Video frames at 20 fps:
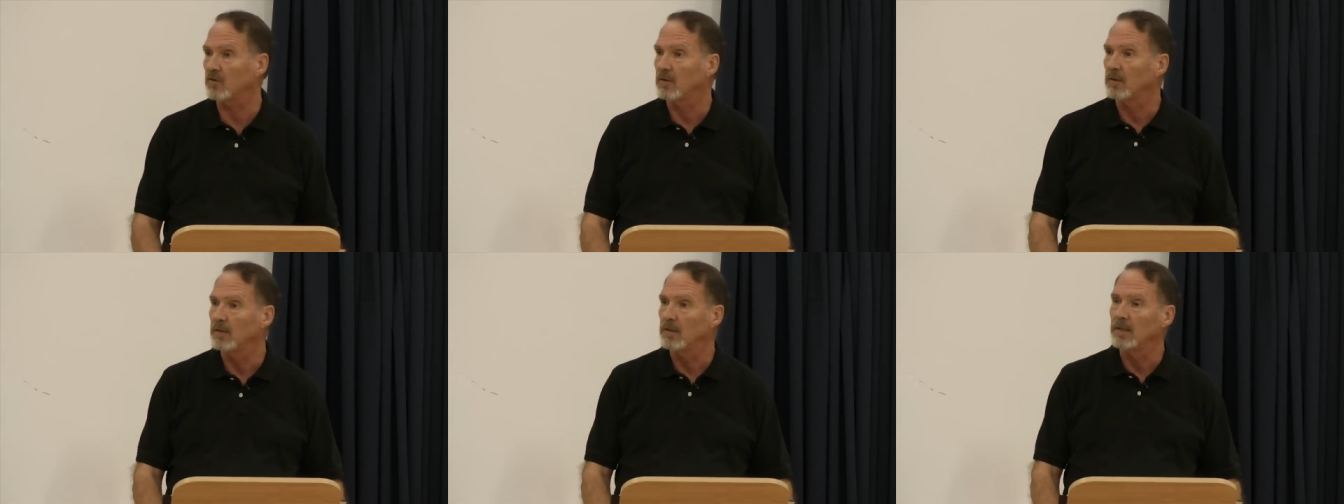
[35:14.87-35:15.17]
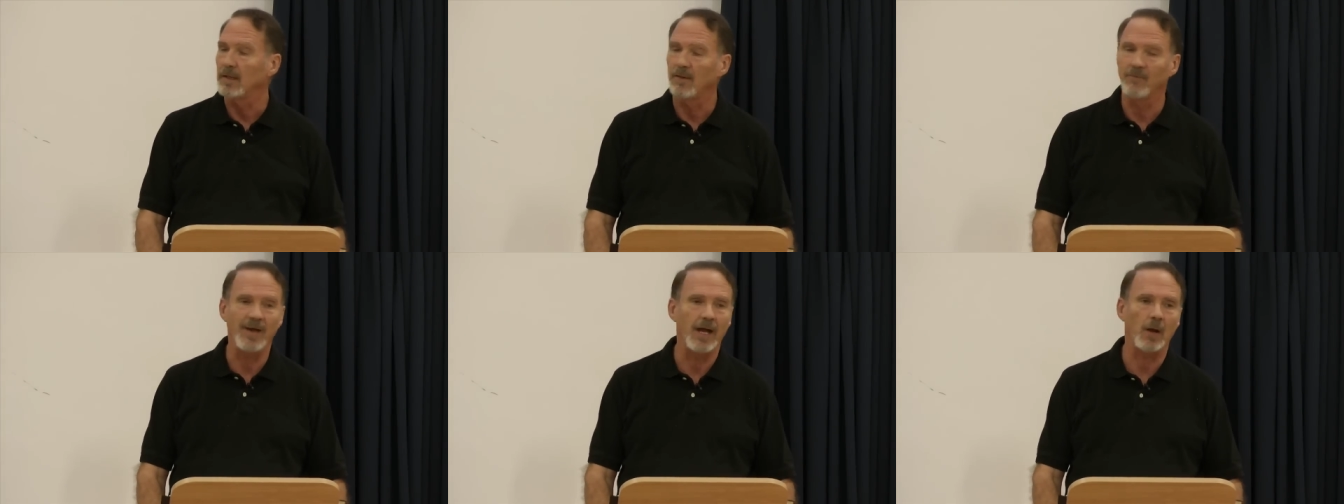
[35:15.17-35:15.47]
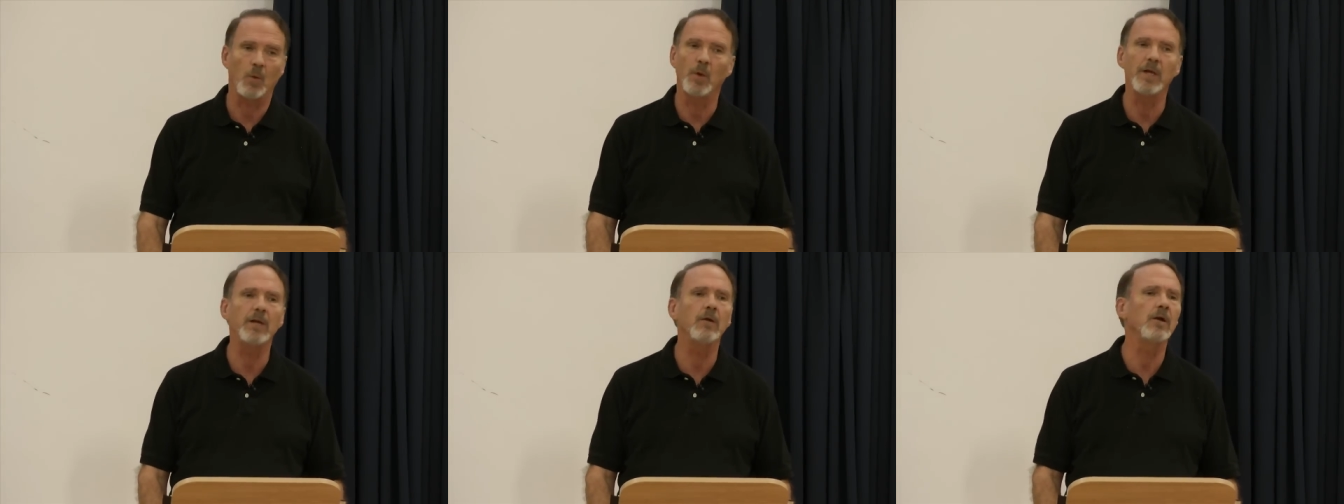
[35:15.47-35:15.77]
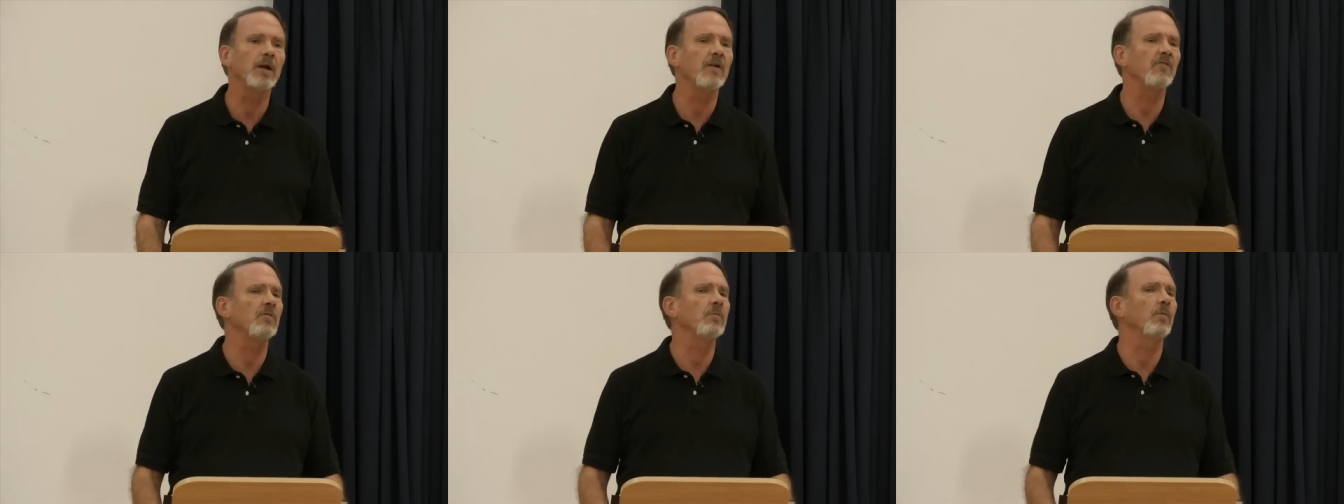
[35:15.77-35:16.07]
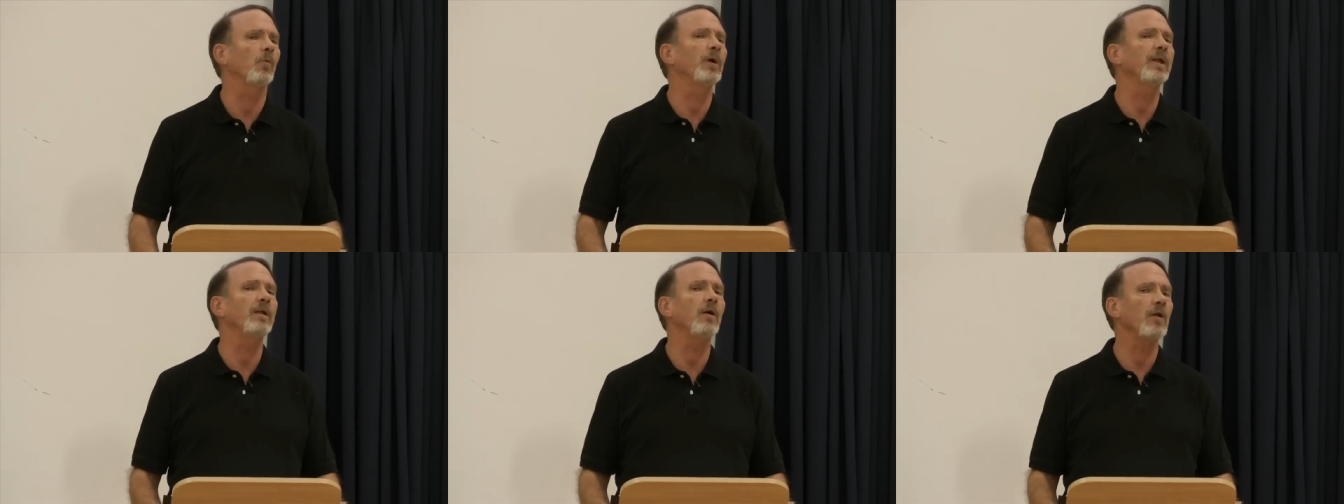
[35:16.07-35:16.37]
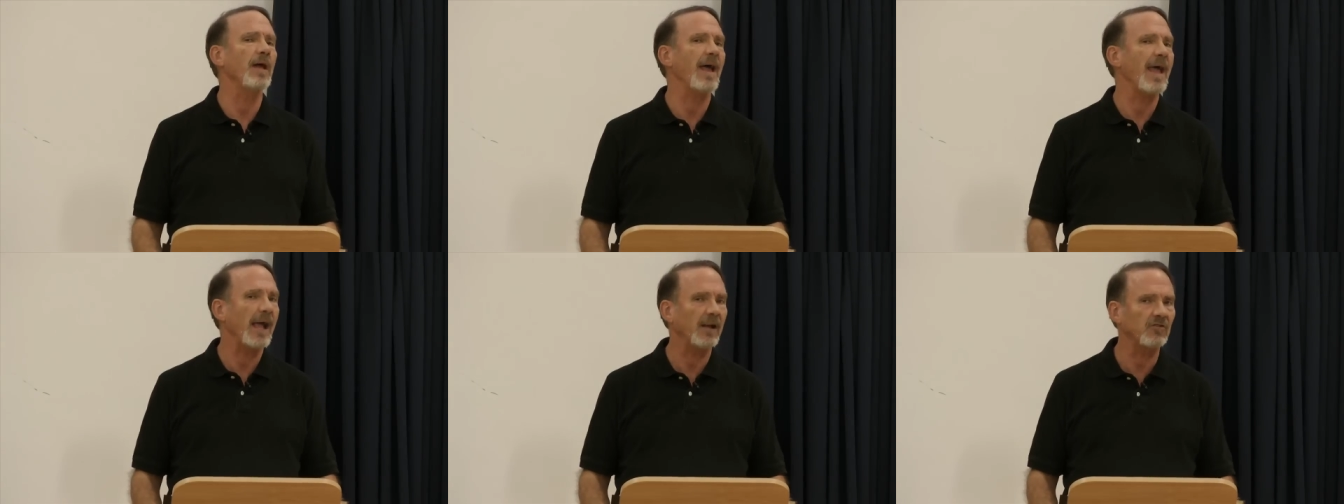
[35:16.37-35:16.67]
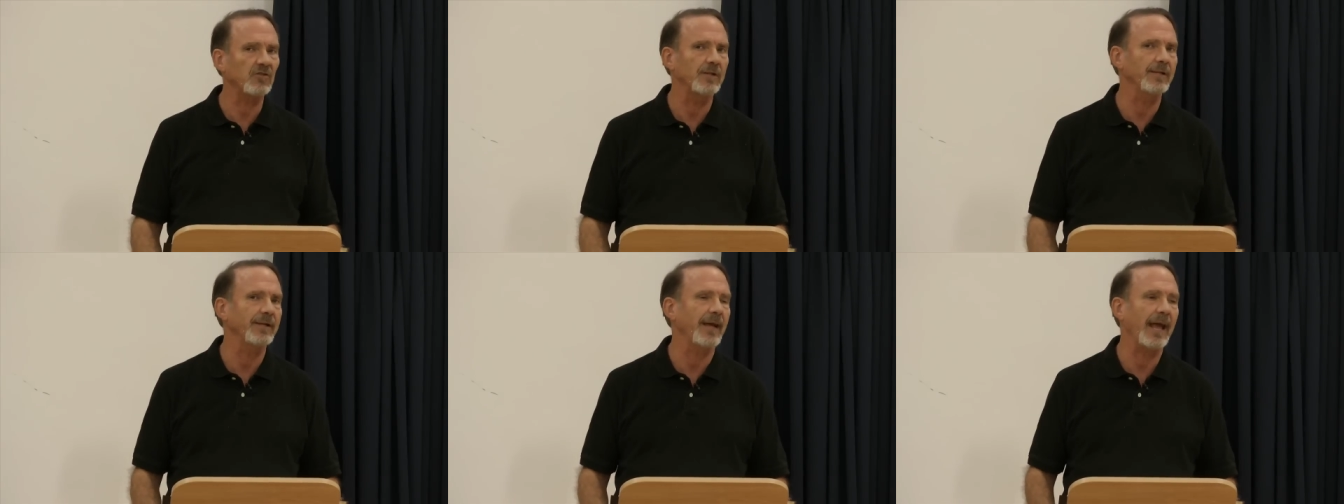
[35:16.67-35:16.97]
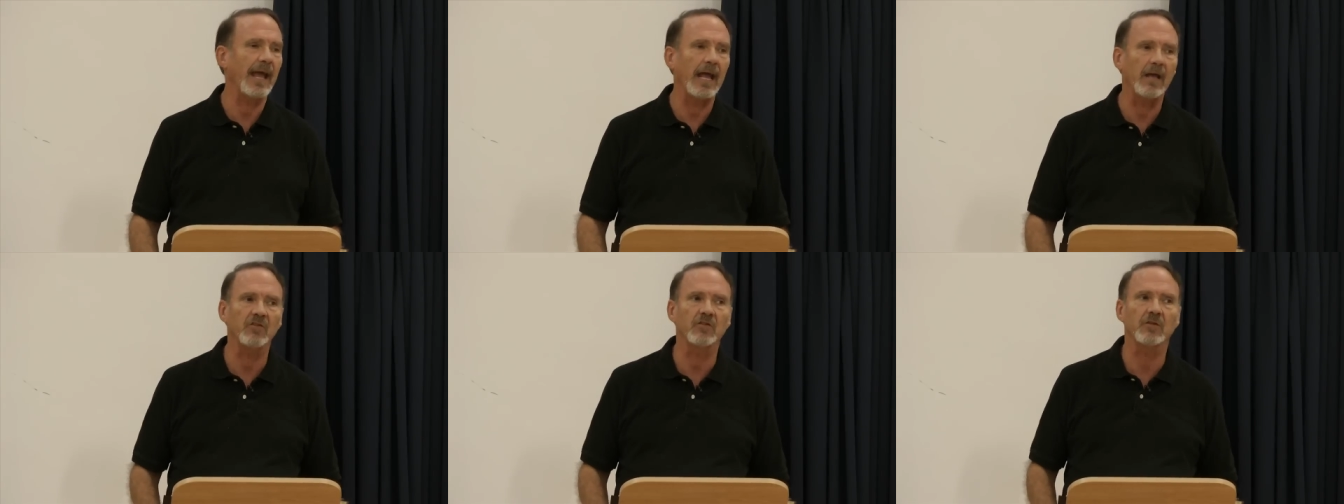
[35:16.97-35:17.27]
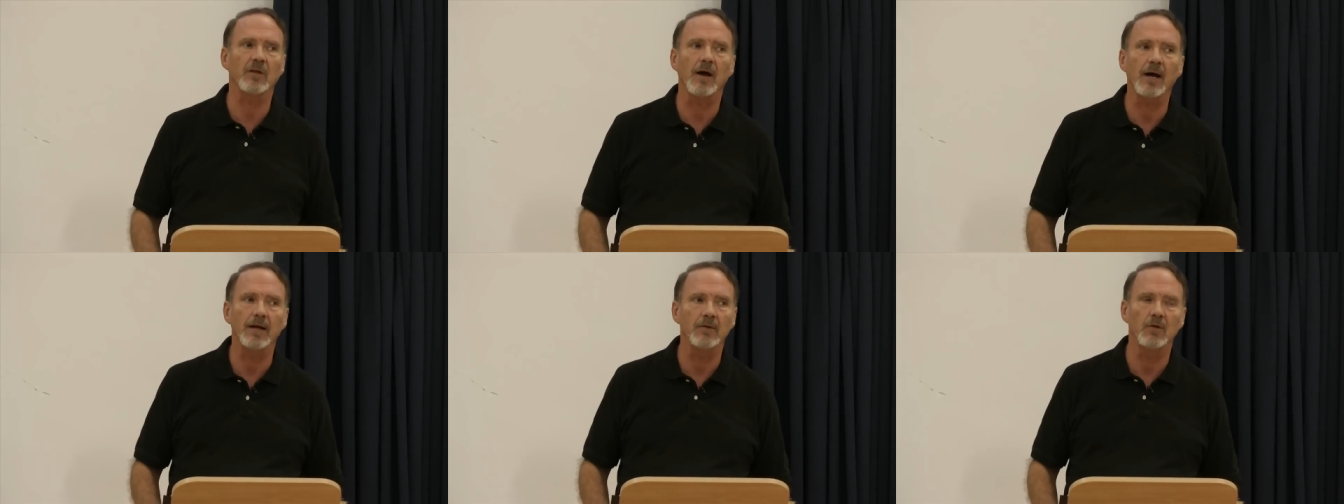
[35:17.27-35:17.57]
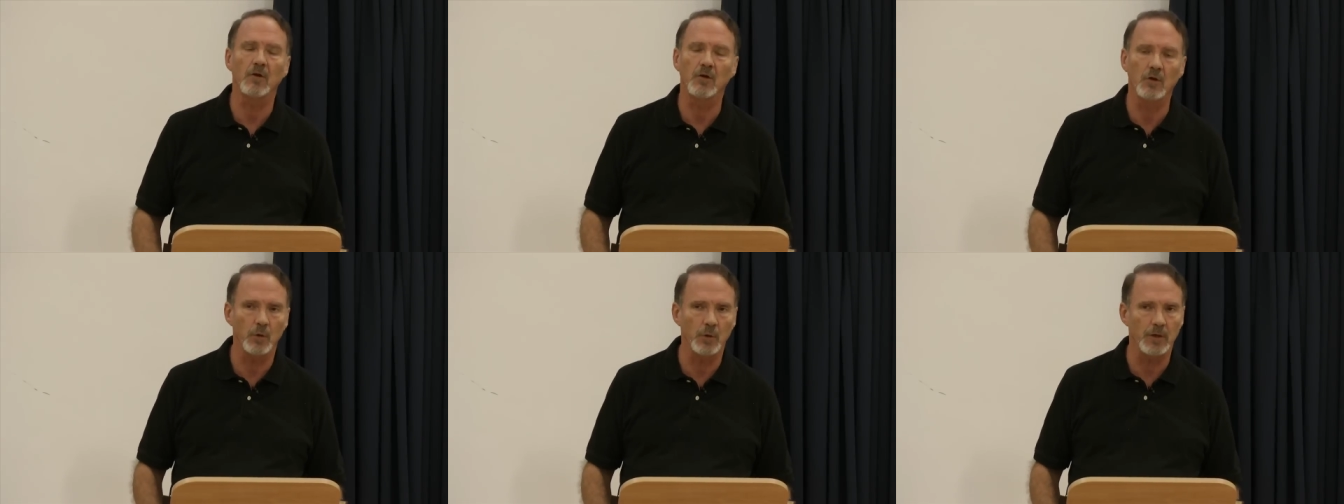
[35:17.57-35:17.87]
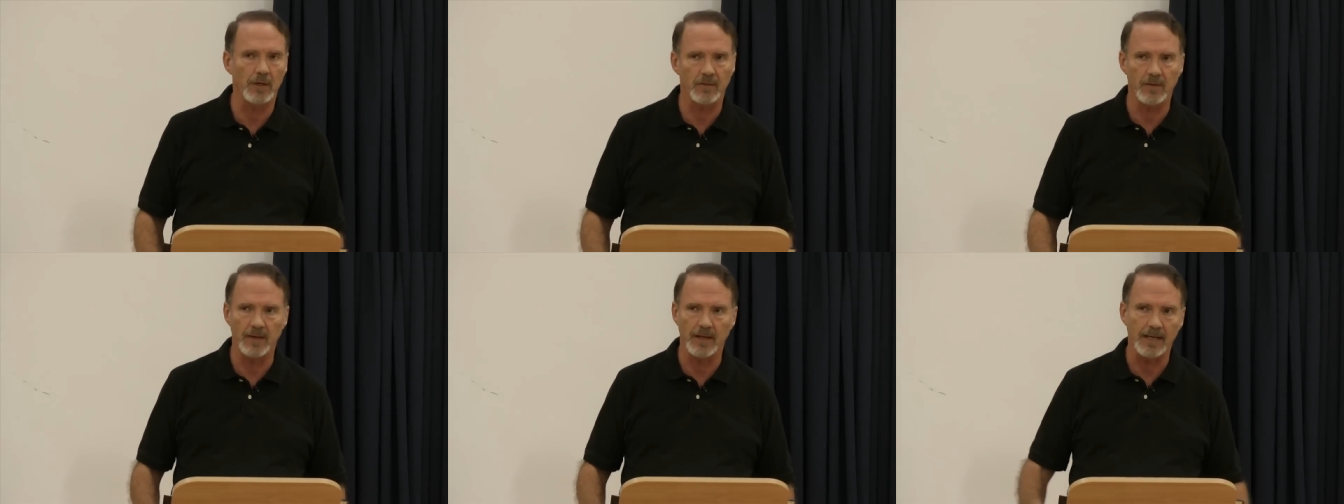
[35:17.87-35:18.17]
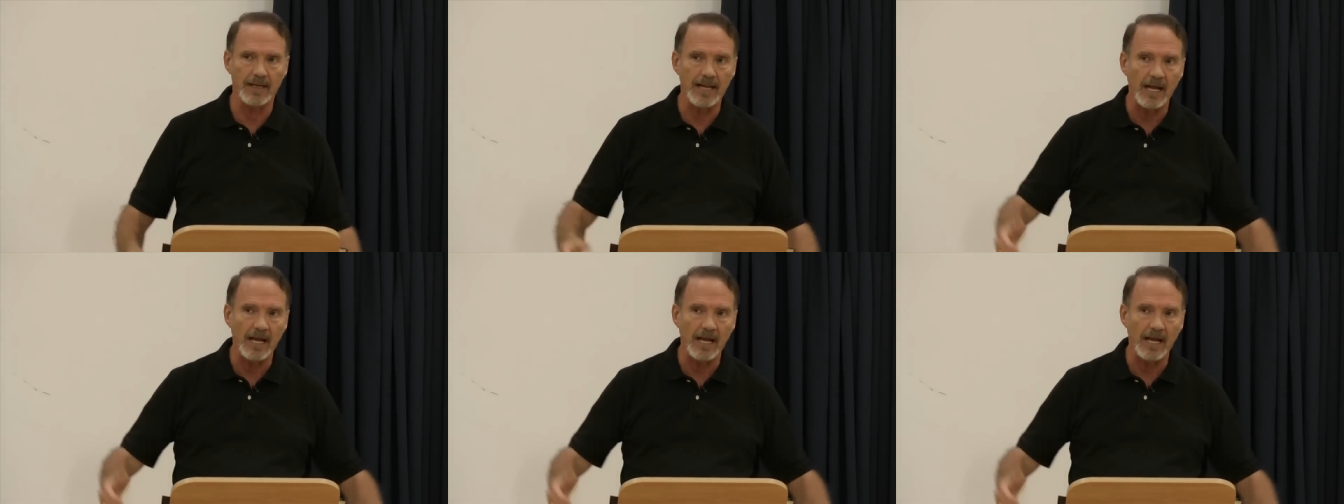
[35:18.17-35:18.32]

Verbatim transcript: In fact, we don't actually ask God to do anything.